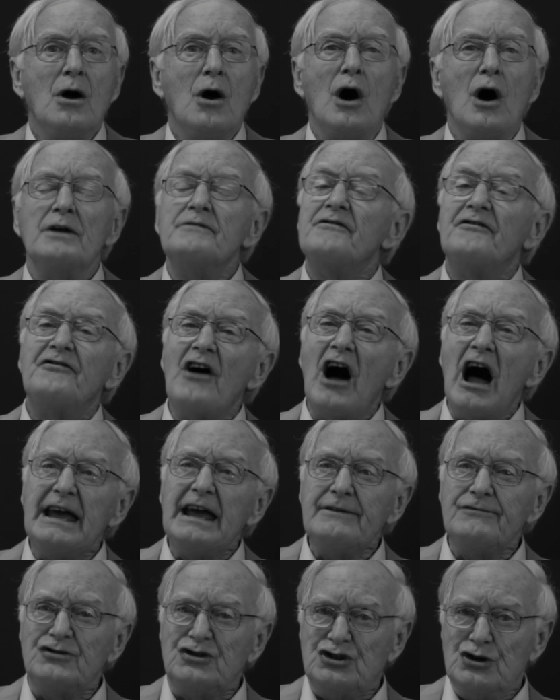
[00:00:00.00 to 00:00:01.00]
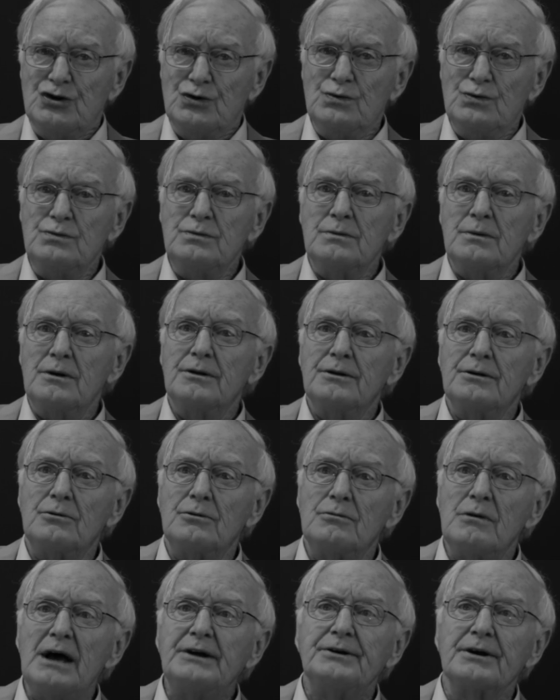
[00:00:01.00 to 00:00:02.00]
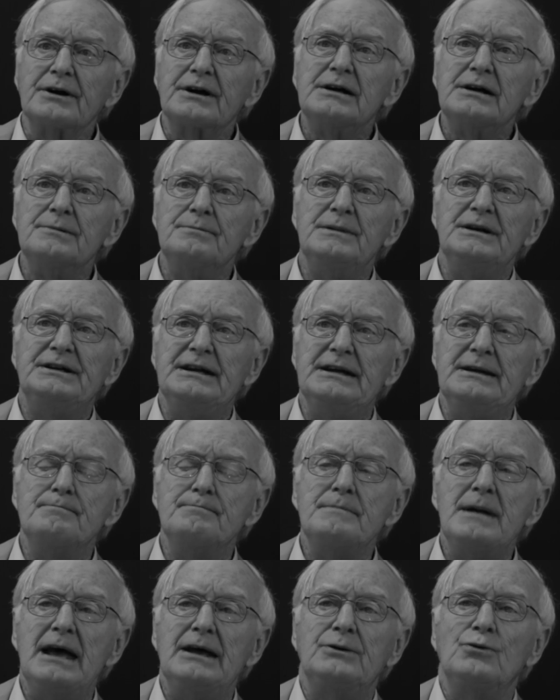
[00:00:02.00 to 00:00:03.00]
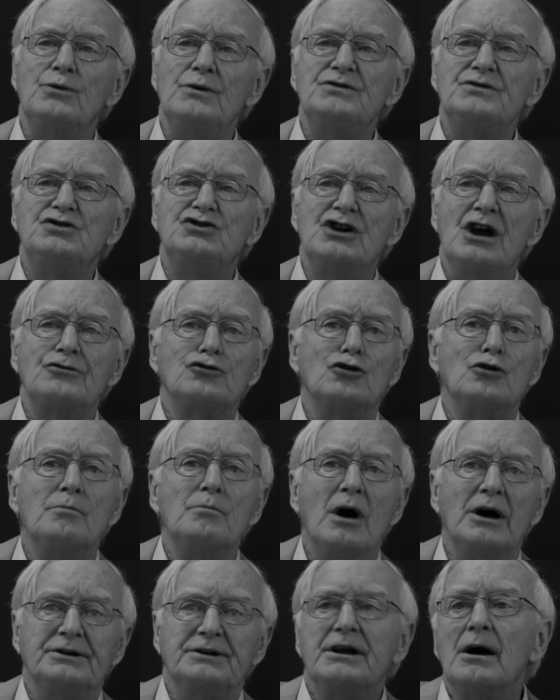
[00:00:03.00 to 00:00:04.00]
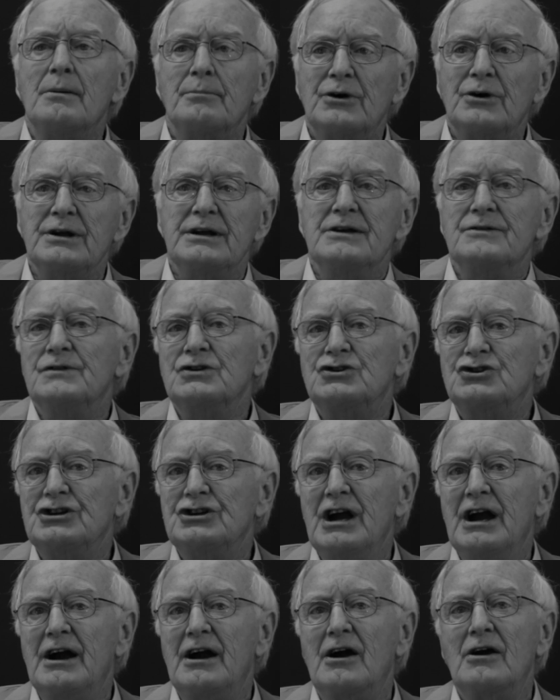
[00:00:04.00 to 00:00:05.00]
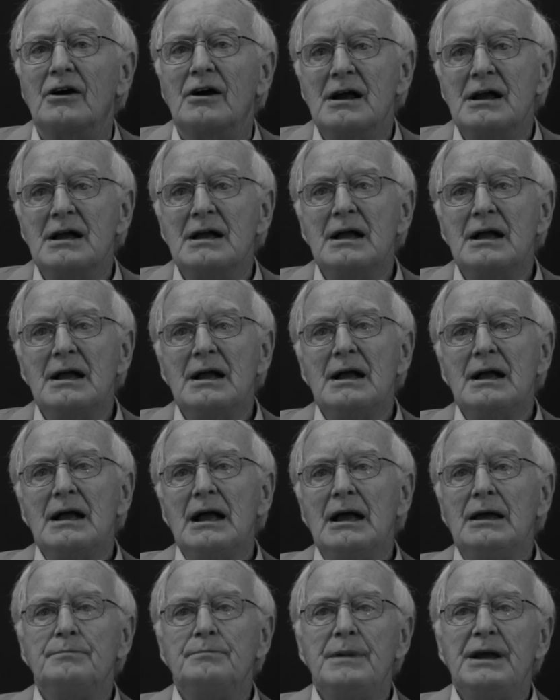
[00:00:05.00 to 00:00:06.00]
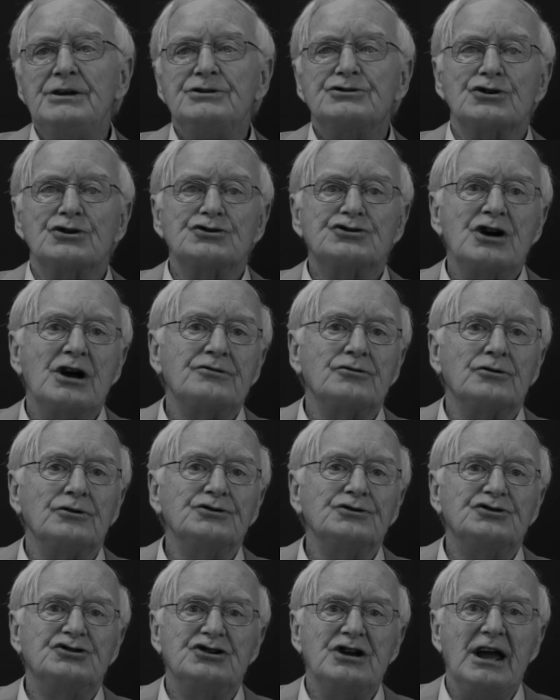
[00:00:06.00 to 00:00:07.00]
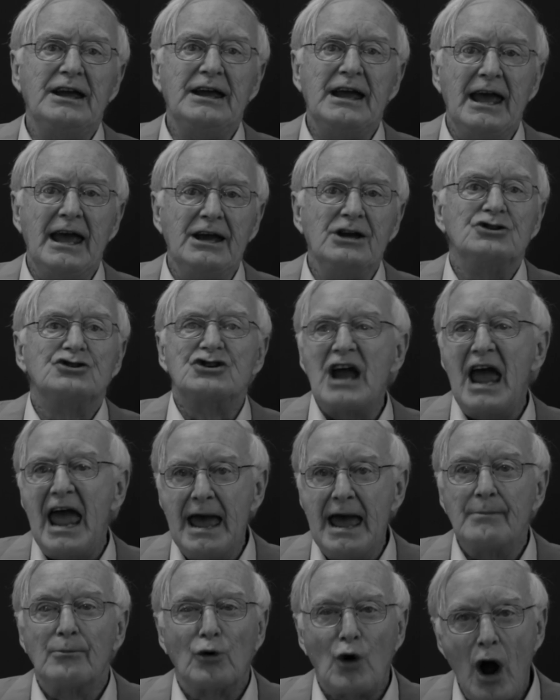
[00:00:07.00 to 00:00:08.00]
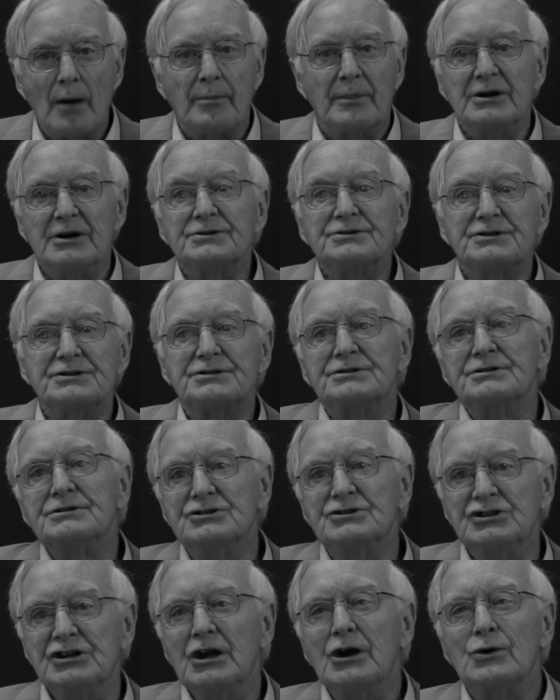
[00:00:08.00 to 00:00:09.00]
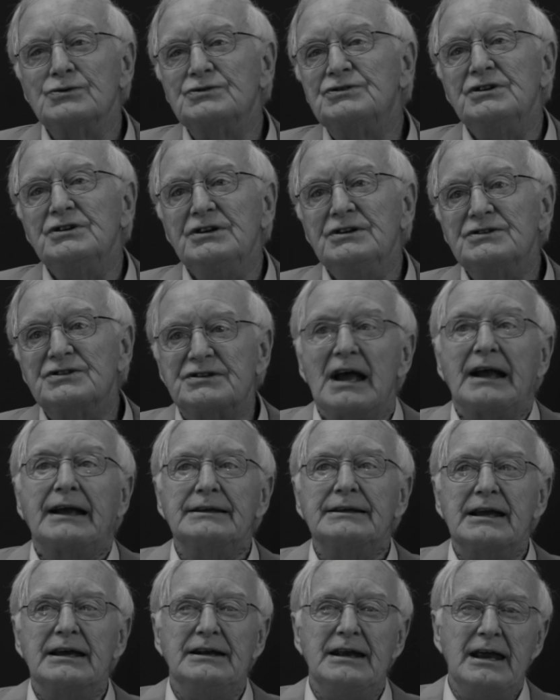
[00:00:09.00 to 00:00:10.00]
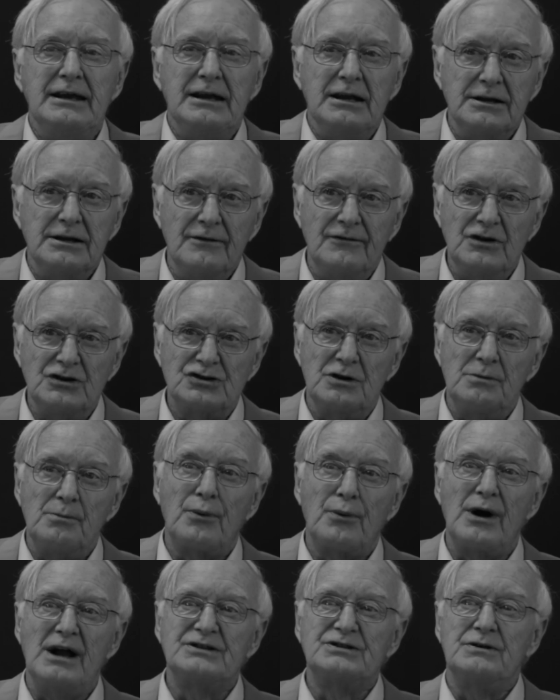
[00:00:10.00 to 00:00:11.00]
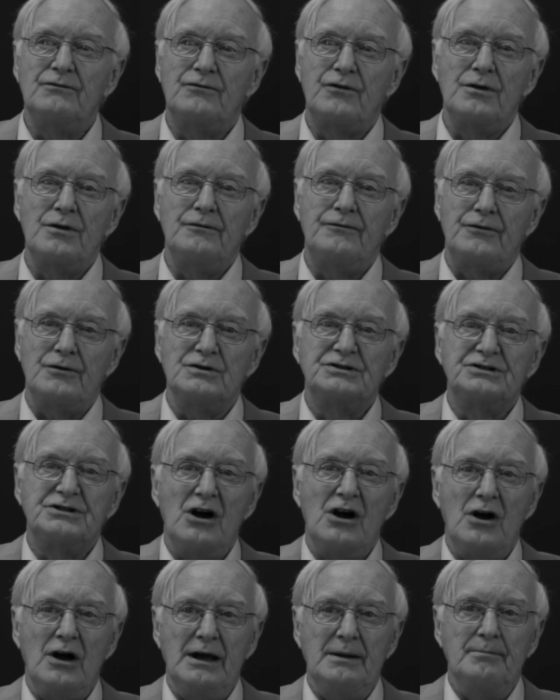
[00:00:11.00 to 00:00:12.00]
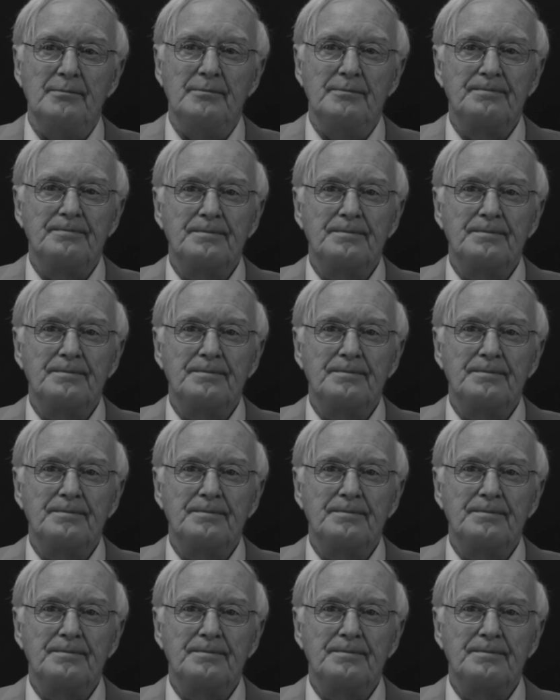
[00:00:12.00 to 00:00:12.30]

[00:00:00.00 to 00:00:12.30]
On 5 June, the Rutter Committee met with General Montgomery in the chair and Major General J.H. Ham Roberts, GOC's 2nd Canadian Division, present for the first time.